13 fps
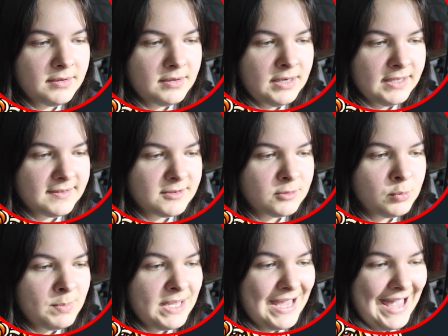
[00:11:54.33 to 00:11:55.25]
needs to
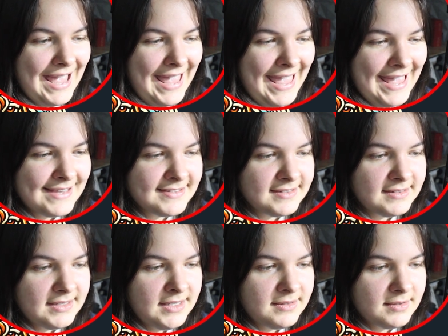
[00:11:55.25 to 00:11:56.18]
be as
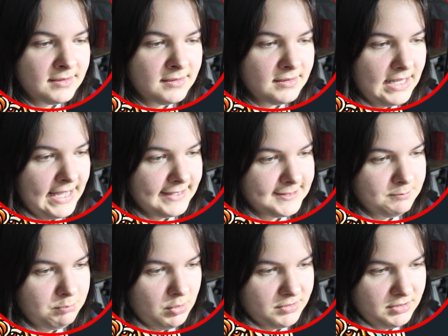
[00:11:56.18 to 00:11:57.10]
little as
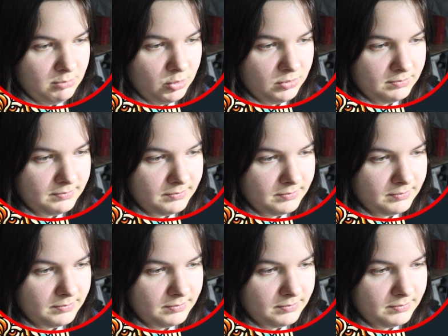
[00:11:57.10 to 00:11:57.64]
possible,